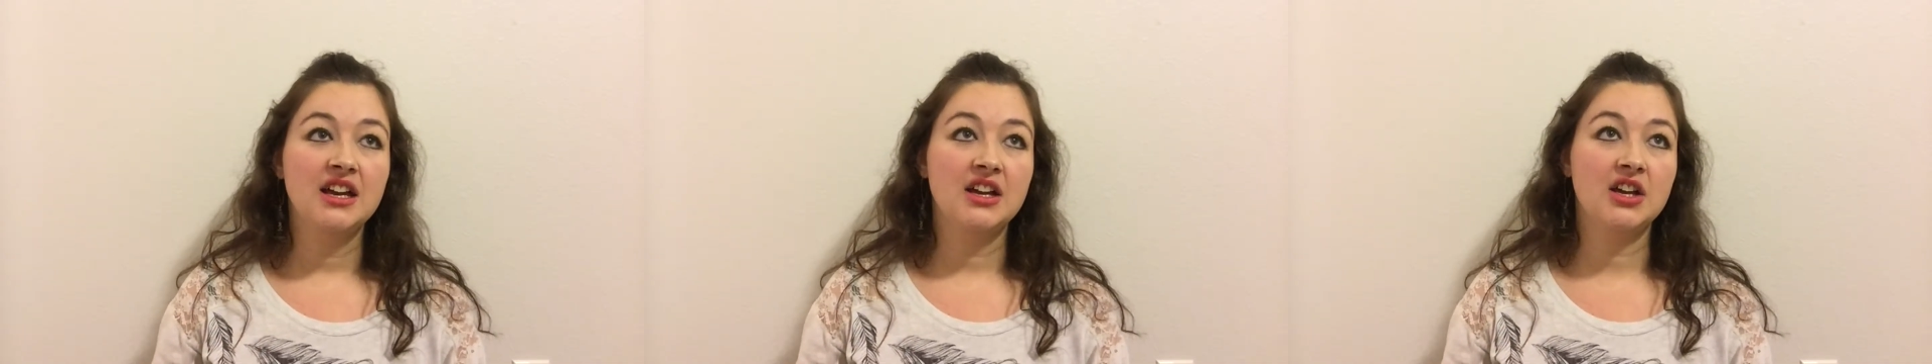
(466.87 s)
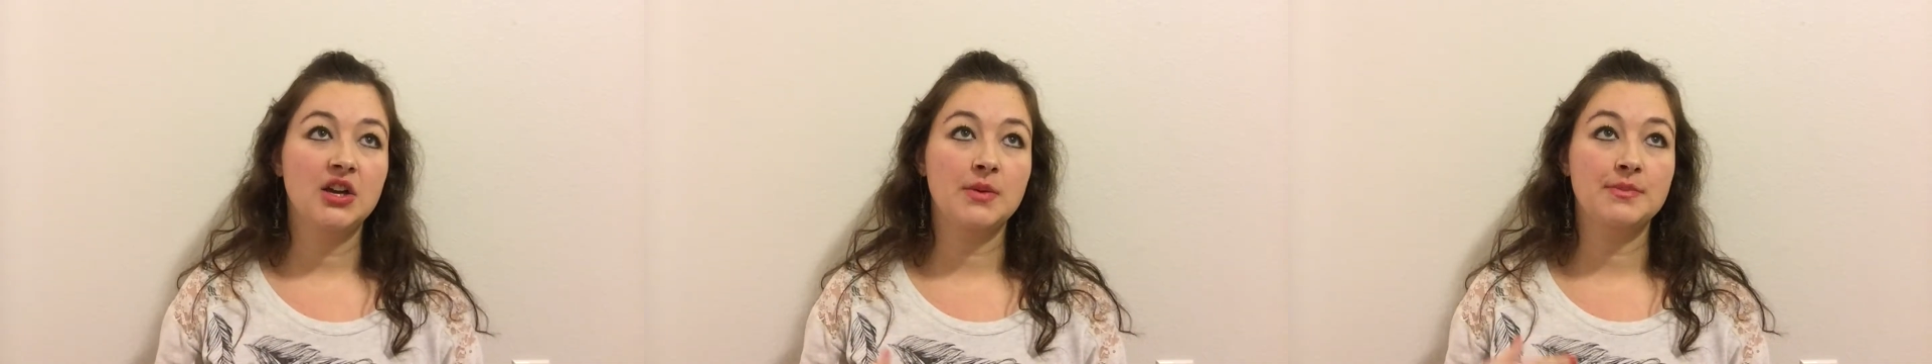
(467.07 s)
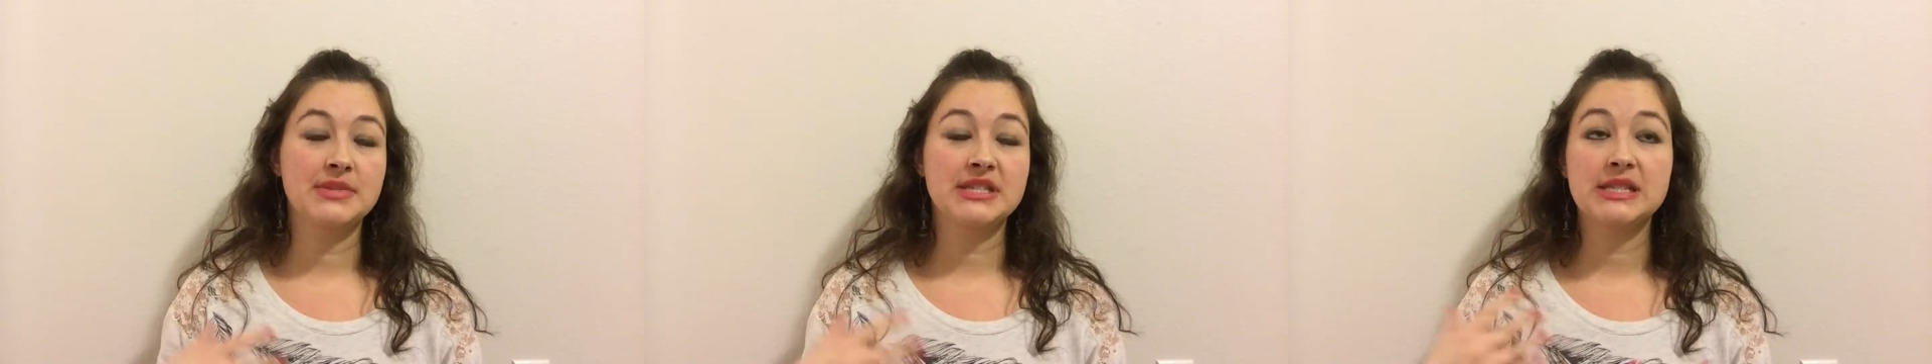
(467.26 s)

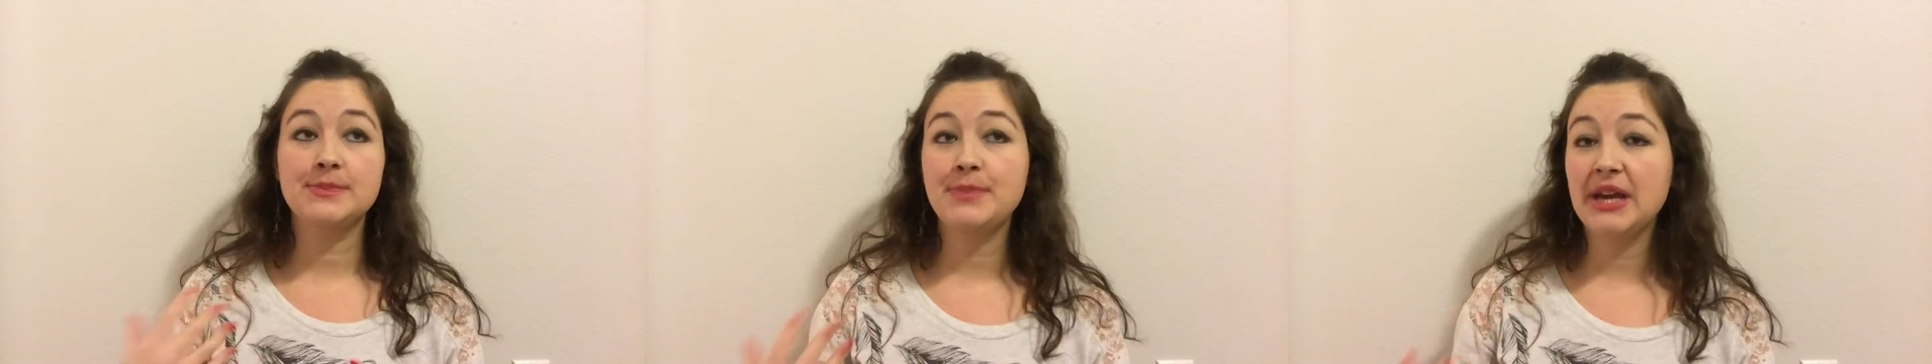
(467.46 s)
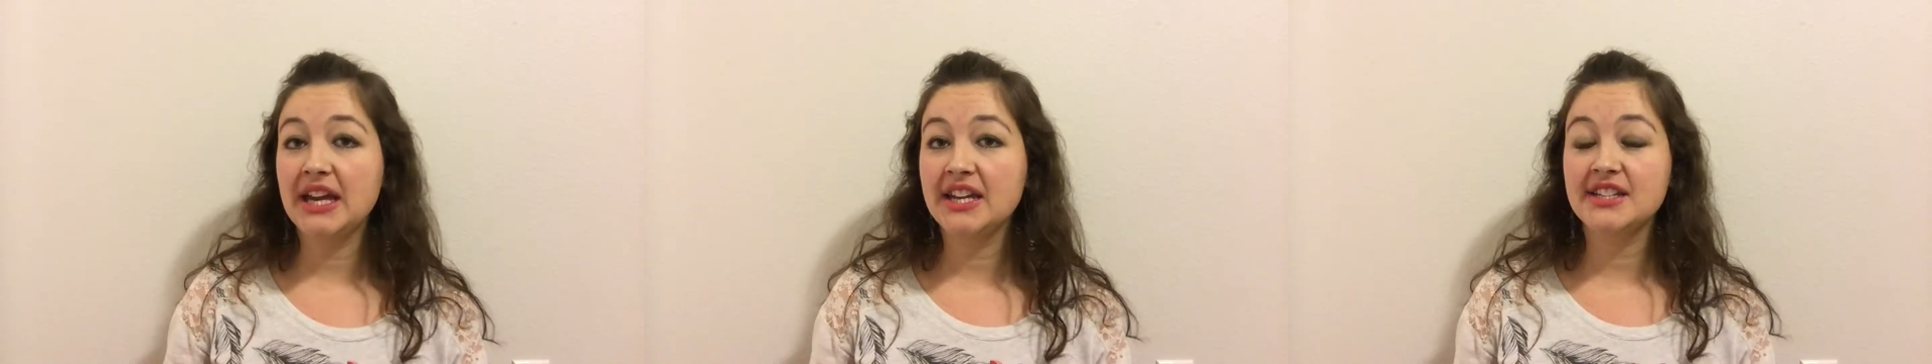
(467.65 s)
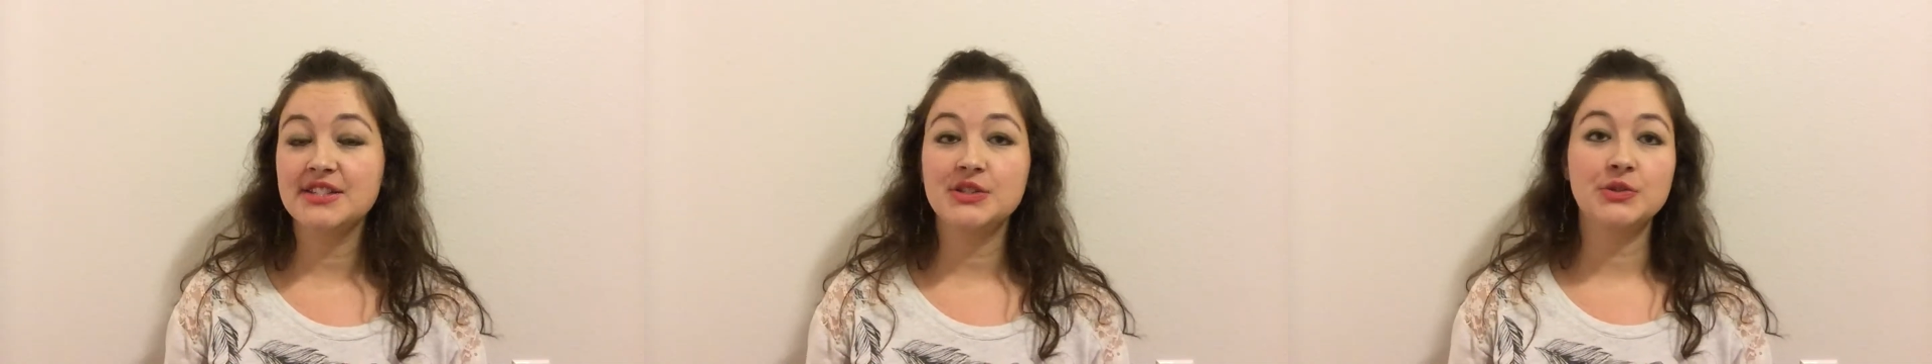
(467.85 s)
um,
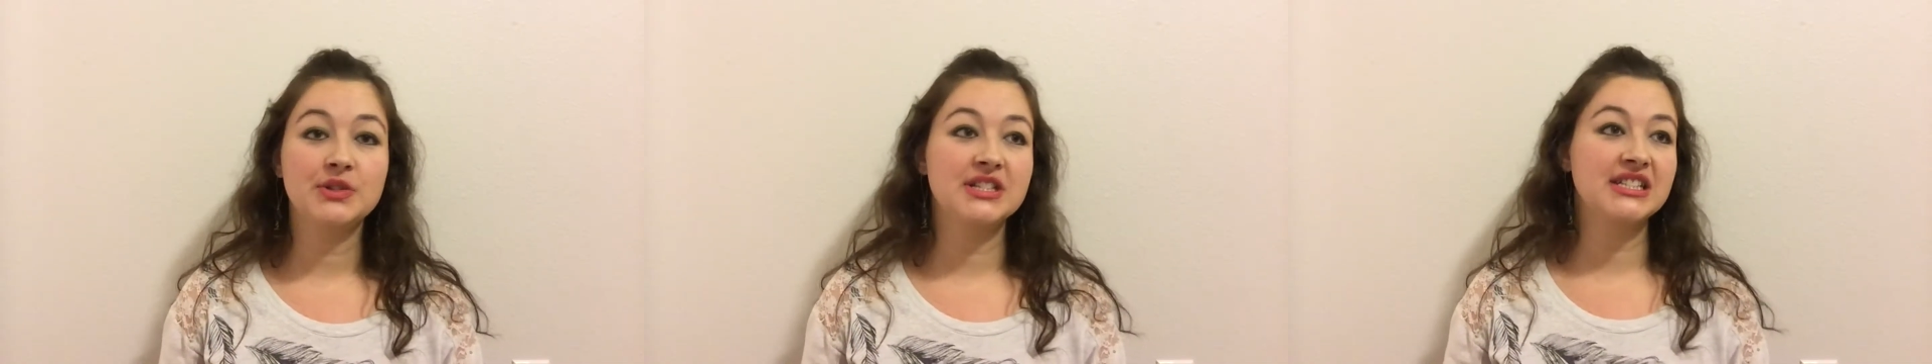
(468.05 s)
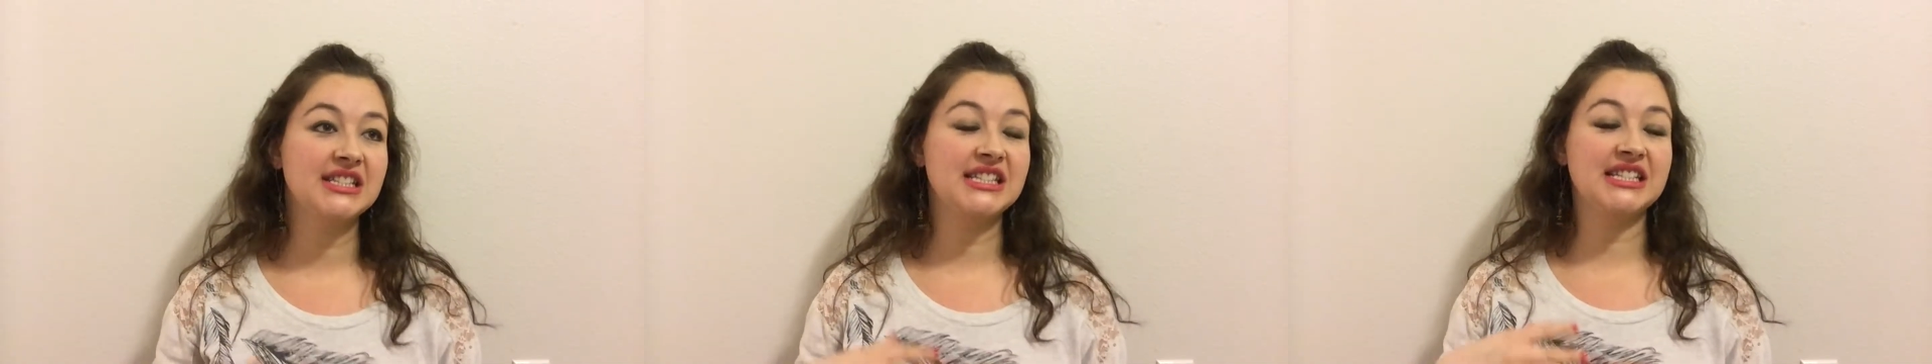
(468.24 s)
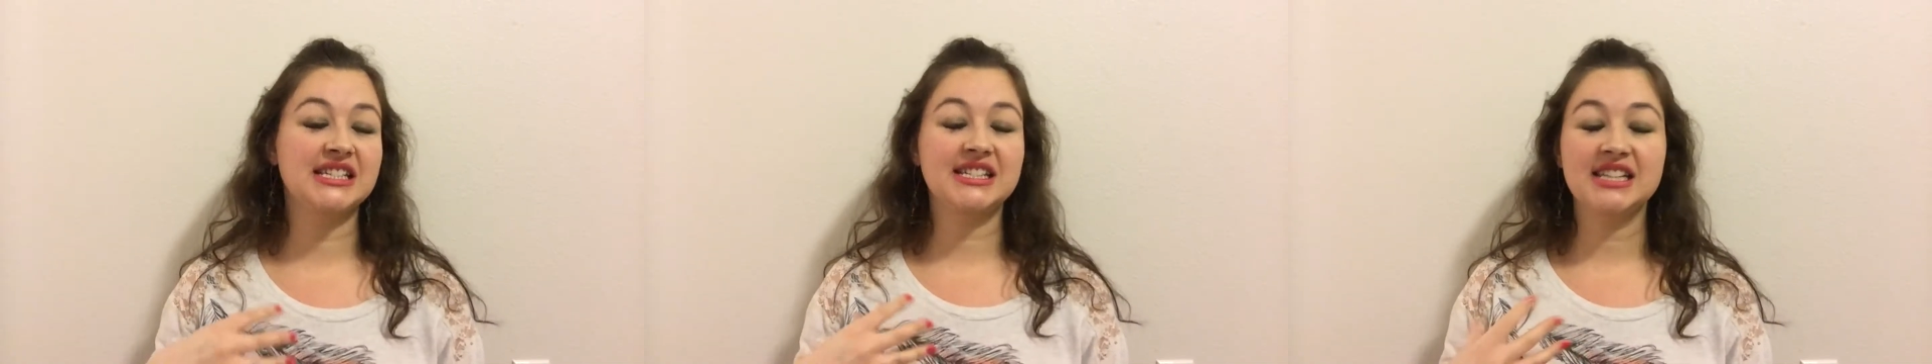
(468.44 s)
space, you can
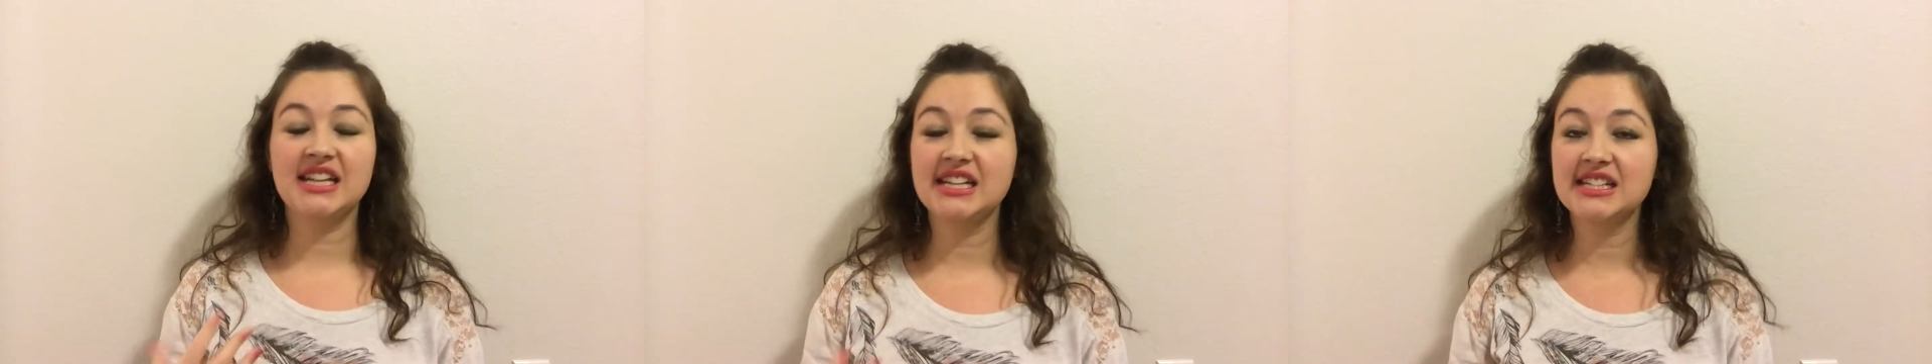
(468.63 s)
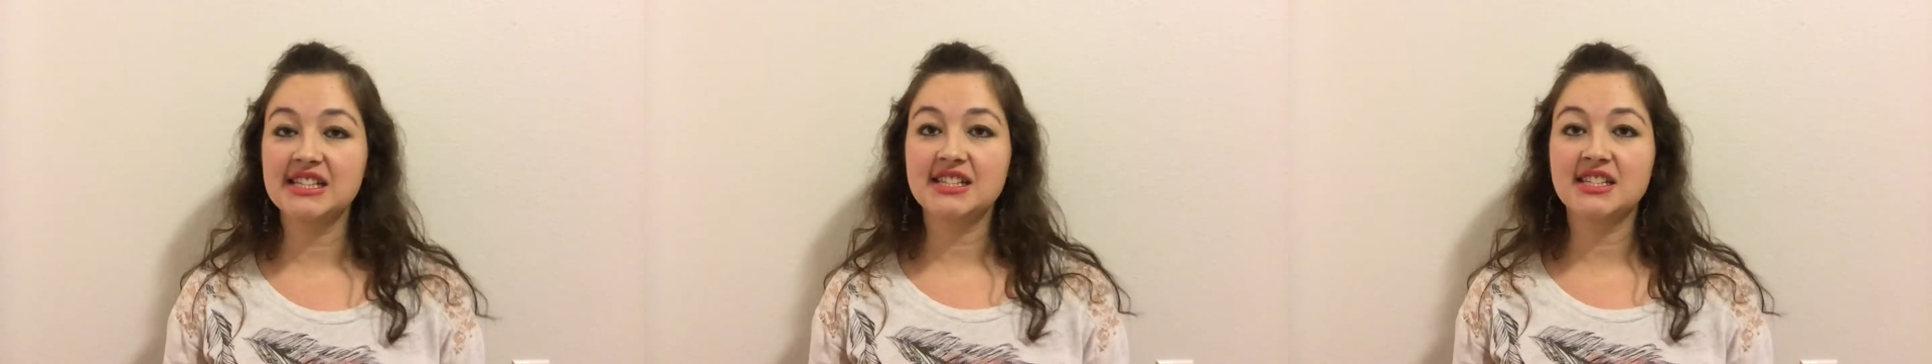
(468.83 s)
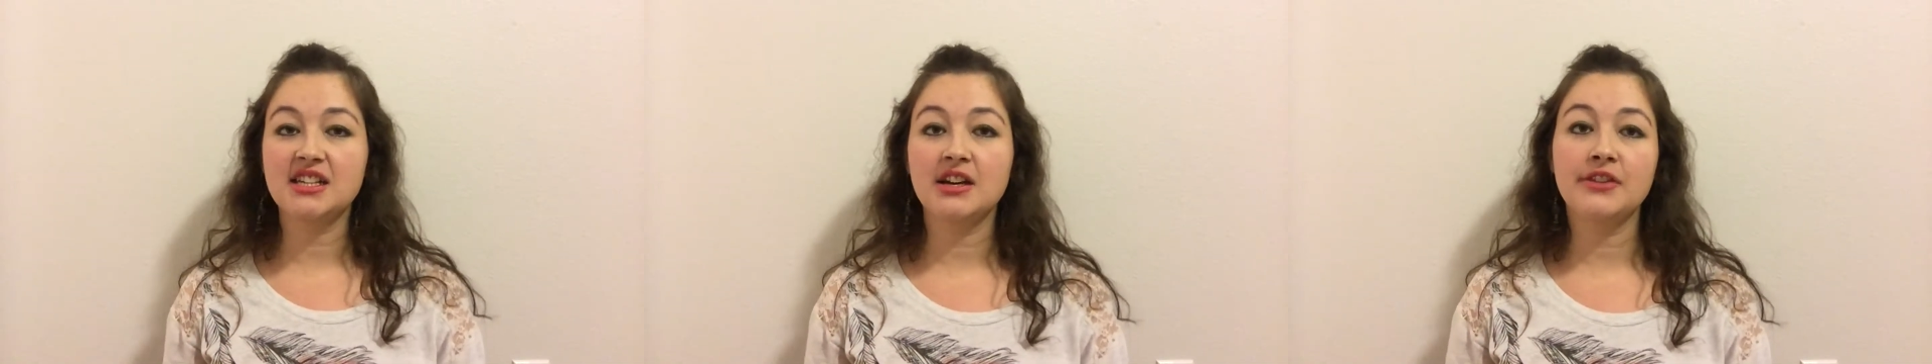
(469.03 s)
see
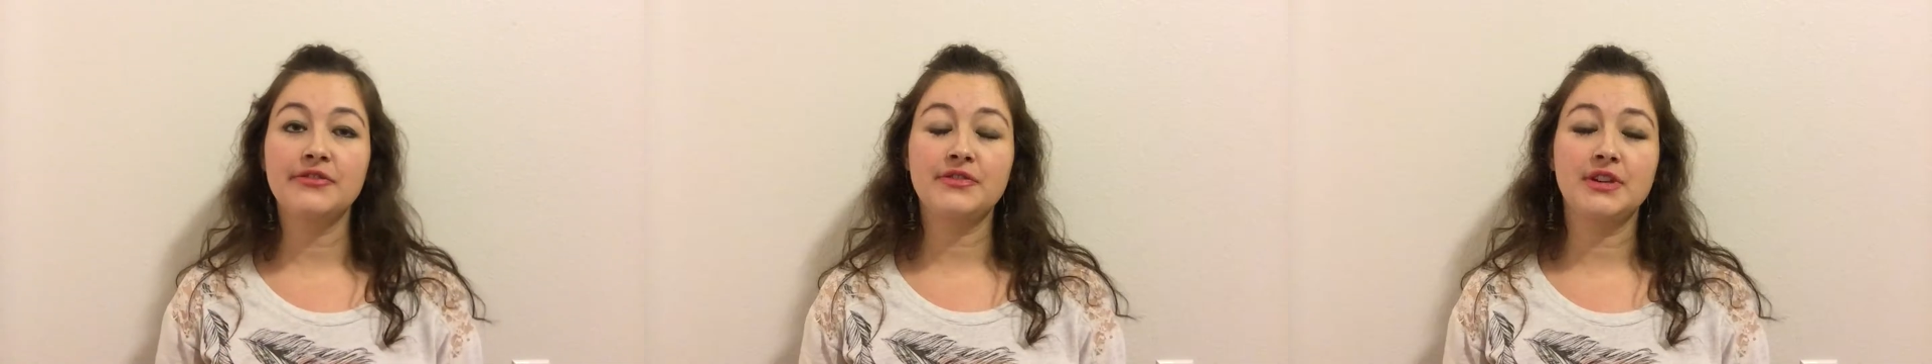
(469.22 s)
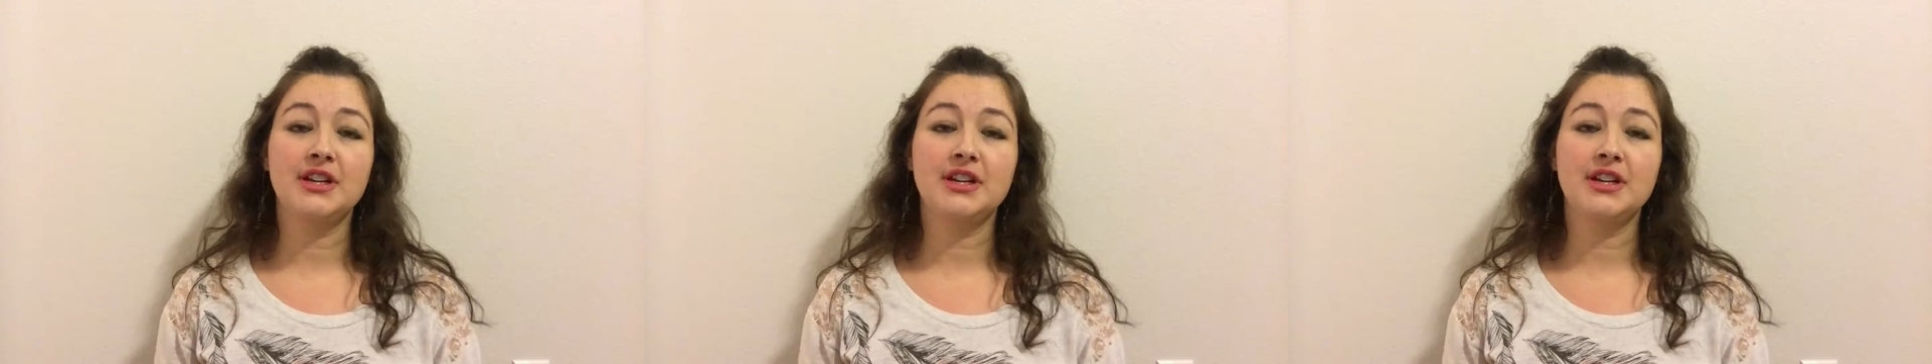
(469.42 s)
science stuff,